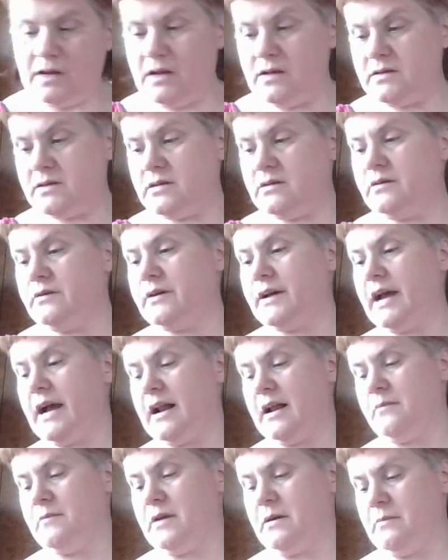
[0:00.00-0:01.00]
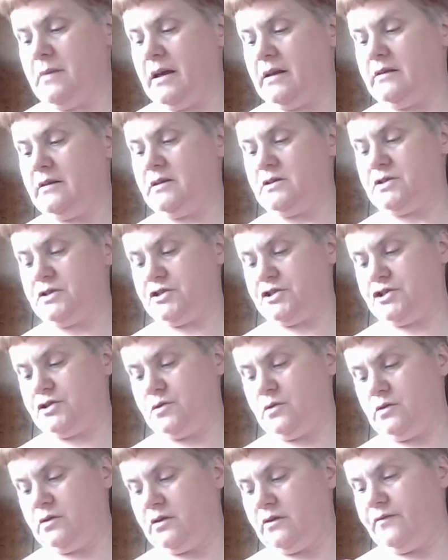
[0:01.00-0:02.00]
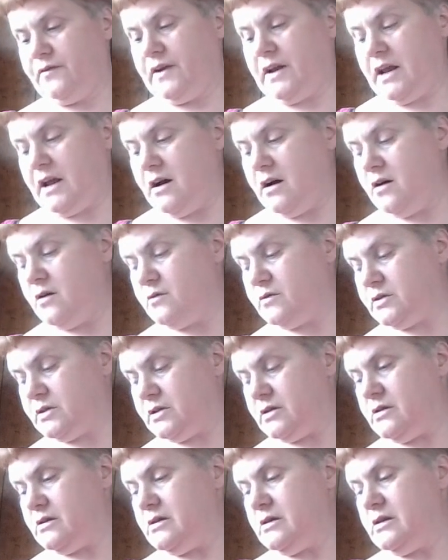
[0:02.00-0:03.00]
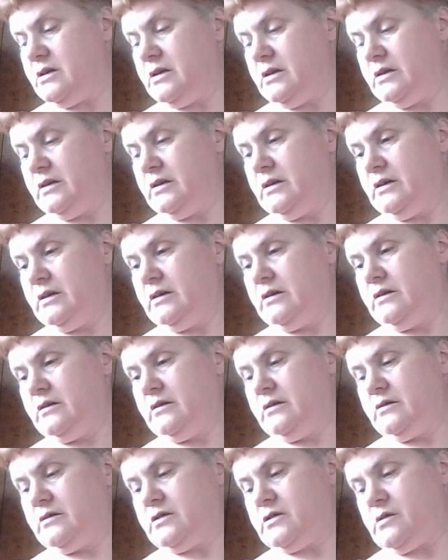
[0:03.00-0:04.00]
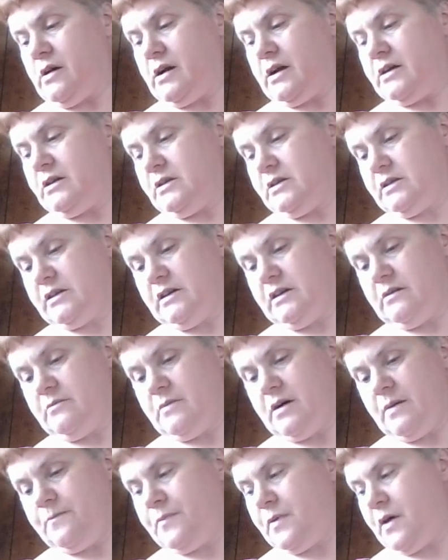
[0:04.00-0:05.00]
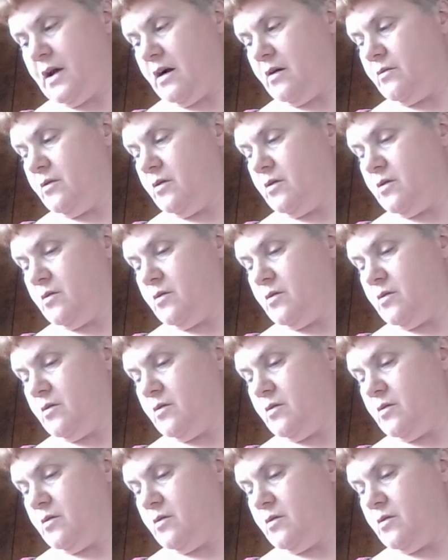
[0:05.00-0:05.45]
So again, I'm going to make these just short little videos so I can just get them up there real